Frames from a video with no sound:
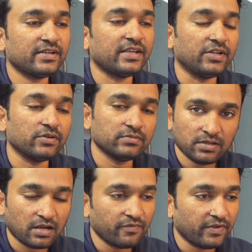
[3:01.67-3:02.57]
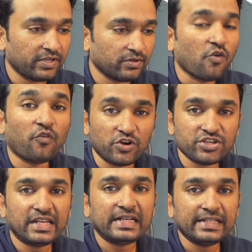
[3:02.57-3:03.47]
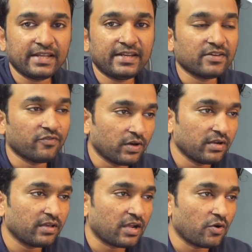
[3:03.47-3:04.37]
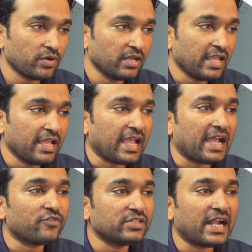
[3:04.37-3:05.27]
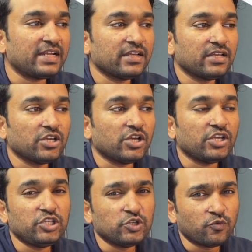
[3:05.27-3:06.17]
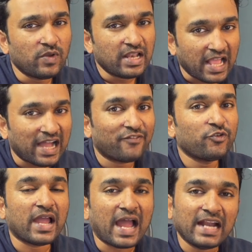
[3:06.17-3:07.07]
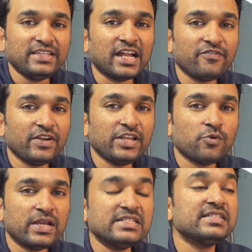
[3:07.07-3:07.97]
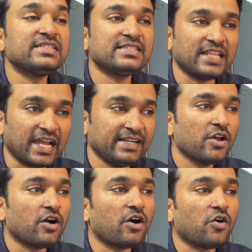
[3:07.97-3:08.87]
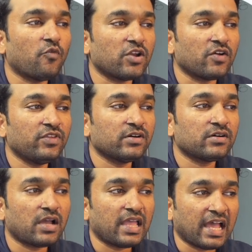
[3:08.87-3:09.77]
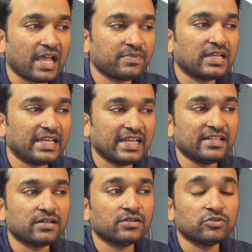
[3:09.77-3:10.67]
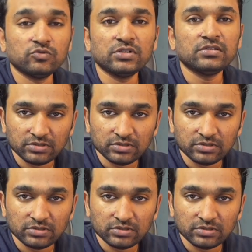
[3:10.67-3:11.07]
into a video. Fortunately, there is a workaround, and for that, you will have to add that video in Slides, one of the apps in the Google